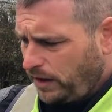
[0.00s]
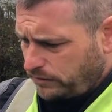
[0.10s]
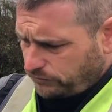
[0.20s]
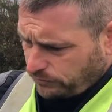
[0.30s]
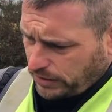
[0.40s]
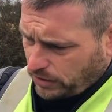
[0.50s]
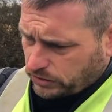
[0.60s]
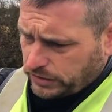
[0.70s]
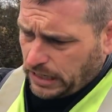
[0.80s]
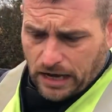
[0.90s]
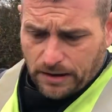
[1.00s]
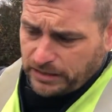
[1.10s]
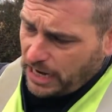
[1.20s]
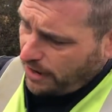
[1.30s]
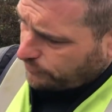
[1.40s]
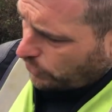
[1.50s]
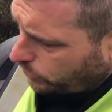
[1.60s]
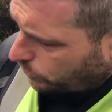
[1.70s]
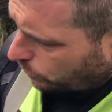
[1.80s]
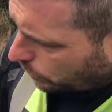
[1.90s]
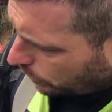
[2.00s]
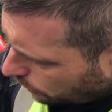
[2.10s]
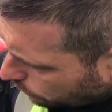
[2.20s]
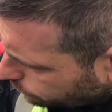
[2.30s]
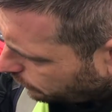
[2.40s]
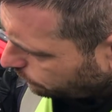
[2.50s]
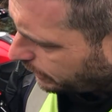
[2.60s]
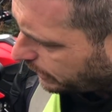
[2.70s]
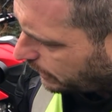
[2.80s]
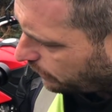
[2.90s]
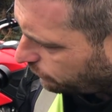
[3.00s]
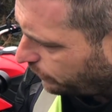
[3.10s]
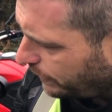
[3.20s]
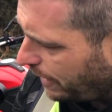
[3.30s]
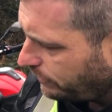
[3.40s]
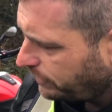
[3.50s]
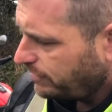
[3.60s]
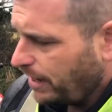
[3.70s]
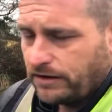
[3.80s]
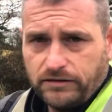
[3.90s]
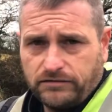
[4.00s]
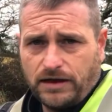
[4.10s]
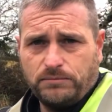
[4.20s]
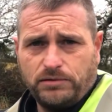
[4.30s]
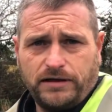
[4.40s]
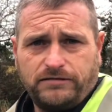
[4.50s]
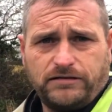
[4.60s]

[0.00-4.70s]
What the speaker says: No, it's really odd. I mean, you have got your auxiliary connection there in exactly the same place